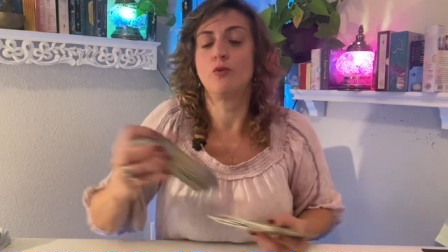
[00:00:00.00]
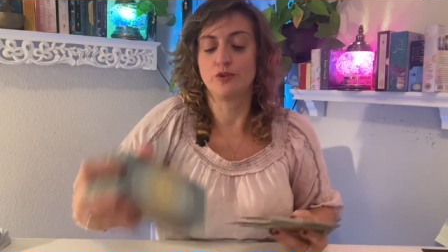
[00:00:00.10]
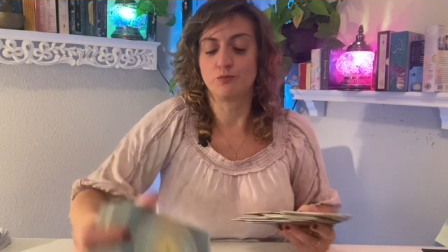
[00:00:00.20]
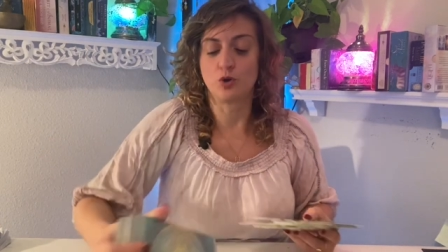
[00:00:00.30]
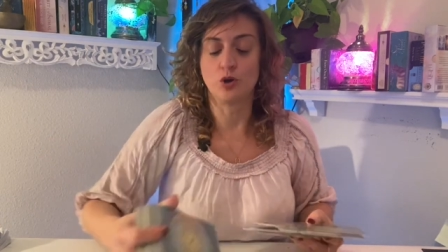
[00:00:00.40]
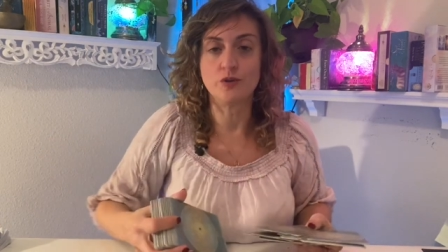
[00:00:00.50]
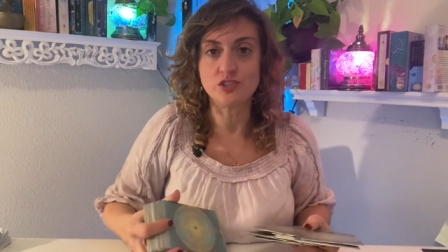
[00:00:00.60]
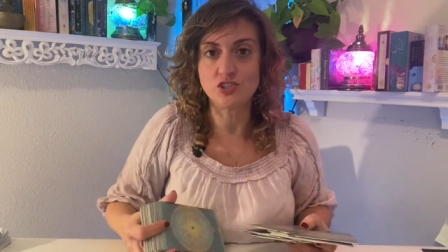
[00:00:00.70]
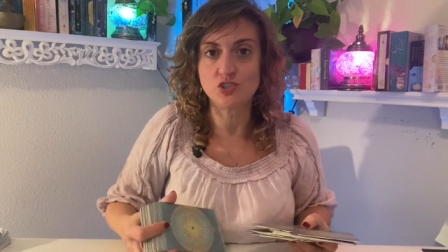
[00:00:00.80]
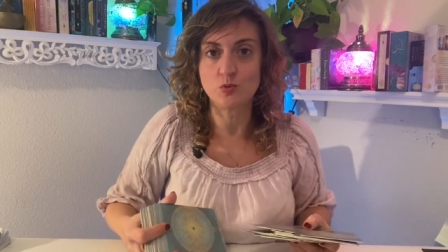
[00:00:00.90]
over the current
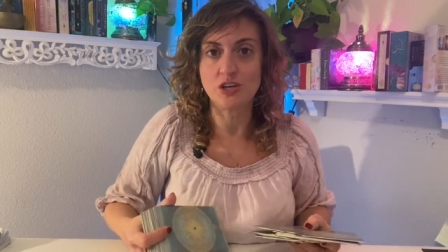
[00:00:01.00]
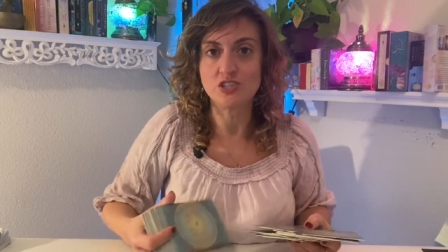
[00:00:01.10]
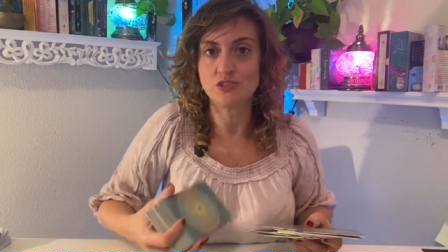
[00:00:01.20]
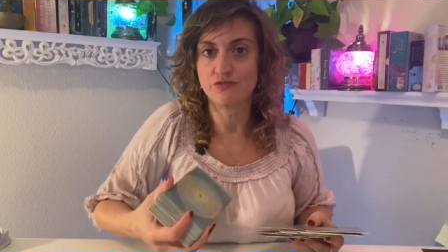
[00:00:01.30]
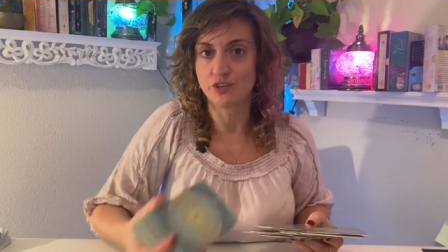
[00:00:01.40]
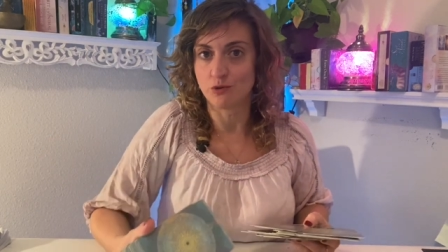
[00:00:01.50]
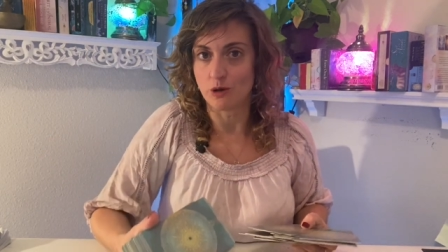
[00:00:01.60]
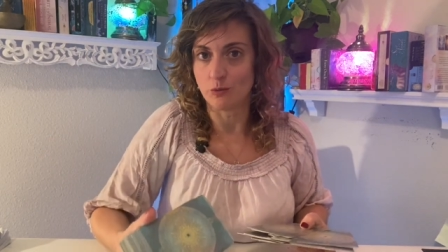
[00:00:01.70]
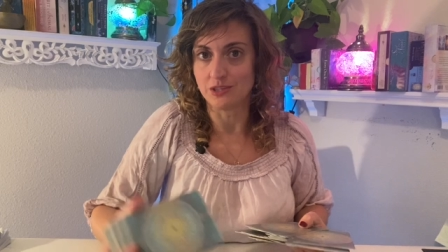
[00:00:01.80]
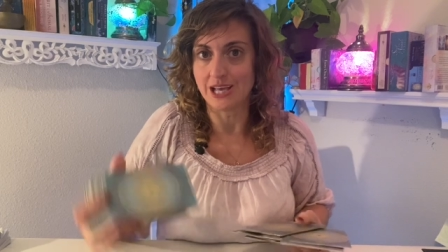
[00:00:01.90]
situation, figure
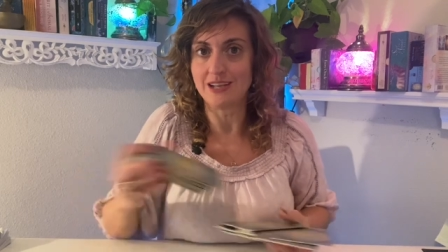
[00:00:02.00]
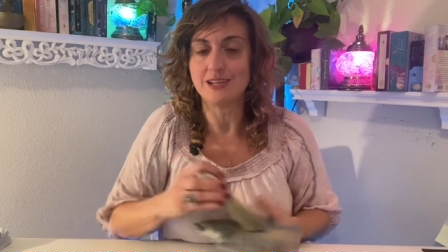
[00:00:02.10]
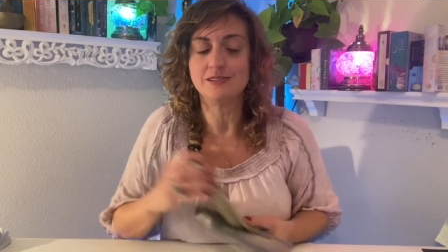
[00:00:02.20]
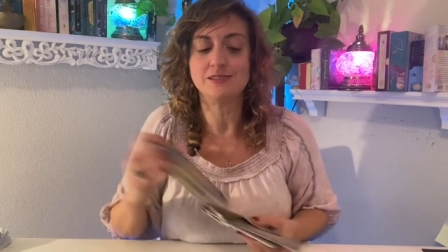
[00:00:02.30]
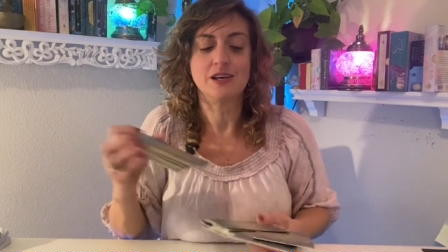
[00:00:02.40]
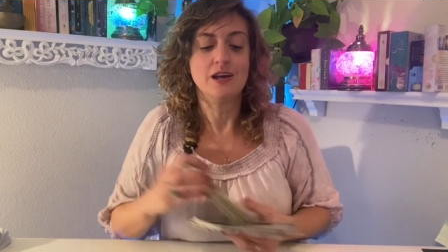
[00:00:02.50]
out what that is.